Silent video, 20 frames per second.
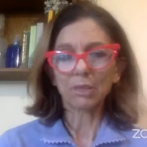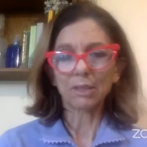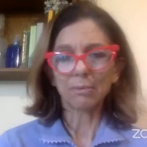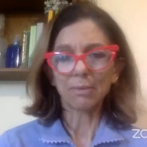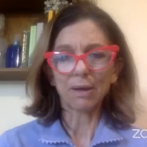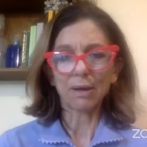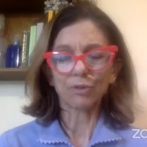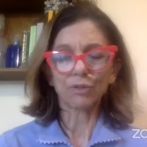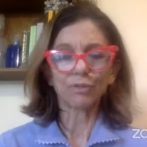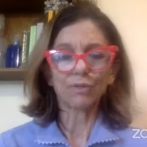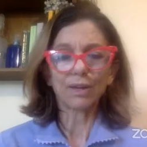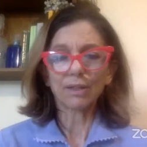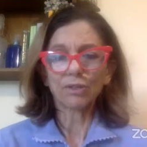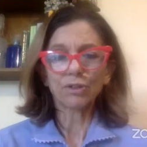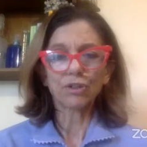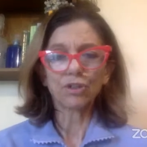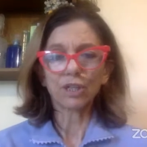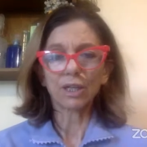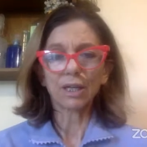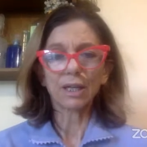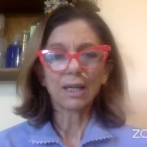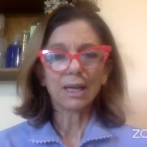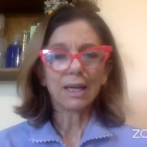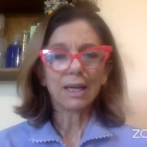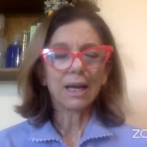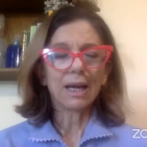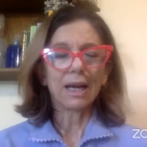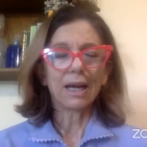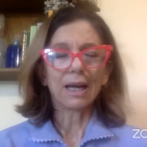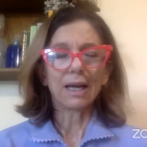amount of energy.
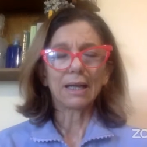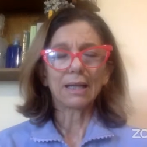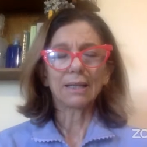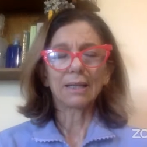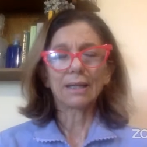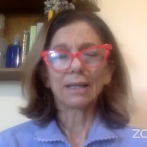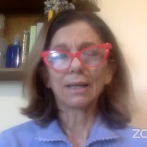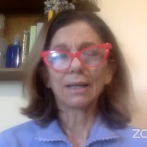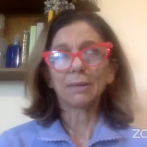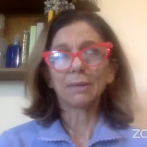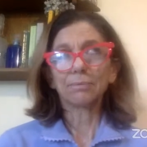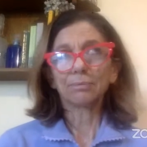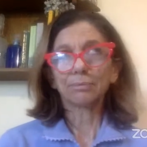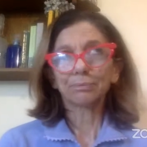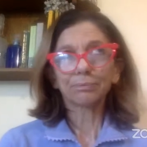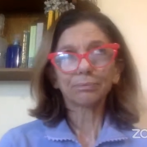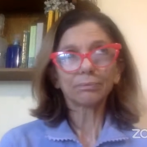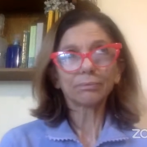And